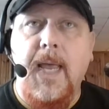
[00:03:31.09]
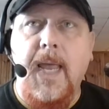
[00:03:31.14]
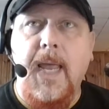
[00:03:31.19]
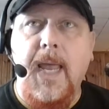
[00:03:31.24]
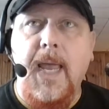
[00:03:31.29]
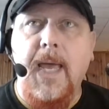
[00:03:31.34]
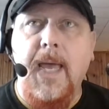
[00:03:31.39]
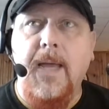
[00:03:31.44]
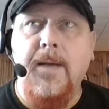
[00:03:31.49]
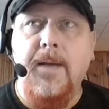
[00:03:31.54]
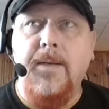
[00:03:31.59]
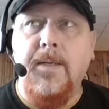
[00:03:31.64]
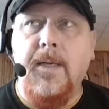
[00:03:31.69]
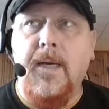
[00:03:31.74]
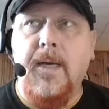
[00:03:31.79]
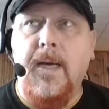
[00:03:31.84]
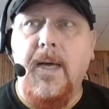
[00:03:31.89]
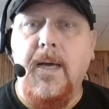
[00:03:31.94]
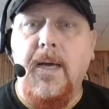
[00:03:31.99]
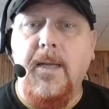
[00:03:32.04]
And
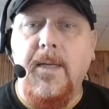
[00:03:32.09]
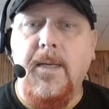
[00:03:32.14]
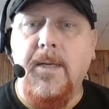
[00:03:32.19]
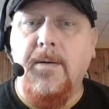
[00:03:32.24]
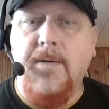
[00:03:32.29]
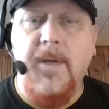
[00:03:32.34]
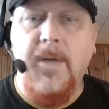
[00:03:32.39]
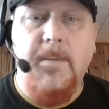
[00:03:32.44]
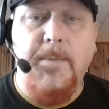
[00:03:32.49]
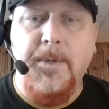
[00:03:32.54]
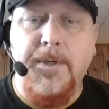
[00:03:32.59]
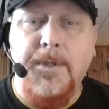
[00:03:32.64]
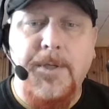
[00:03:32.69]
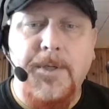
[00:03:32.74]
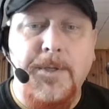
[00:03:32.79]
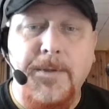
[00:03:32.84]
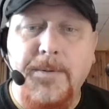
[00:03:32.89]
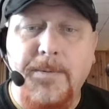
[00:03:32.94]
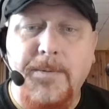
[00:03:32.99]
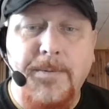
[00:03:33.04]
number
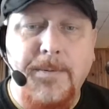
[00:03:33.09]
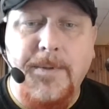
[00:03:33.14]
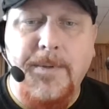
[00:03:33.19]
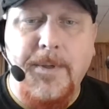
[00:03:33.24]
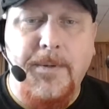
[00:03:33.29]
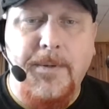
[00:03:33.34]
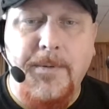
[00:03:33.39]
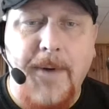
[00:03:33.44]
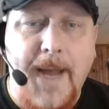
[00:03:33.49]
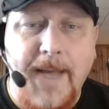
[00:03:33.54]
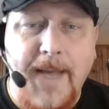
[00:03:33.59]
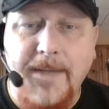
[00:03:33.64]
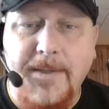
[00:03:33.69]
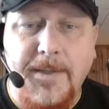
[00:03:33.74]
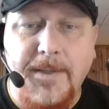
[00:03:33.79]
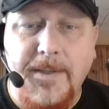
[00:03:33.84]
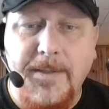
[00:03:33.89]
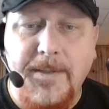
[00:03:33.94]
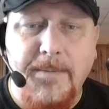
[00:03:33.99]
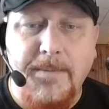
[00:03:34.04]
two, the
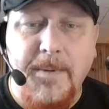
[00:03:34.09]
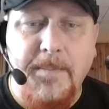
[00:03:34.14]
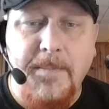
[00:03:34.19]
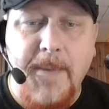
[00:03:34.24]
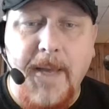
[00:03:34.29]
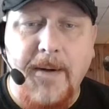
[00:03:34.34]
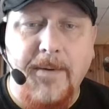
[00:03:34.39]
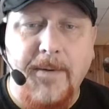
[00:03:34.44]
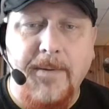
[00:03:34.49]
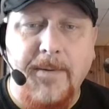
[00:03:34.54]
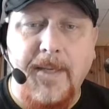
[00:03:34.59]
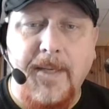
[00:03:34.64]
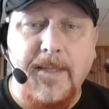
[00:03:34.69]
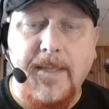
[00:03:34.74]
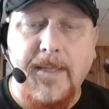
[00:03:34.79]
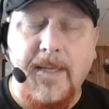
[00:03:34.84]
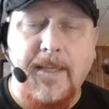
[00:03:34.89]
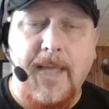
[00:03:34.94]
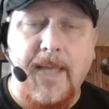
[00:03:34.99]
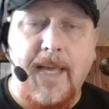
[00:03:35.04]
grasses were better and
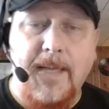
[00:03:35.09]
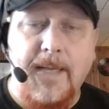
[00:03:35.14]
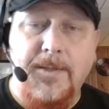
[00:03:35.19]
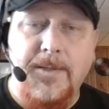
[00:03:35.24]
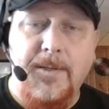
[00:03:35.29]
things like that.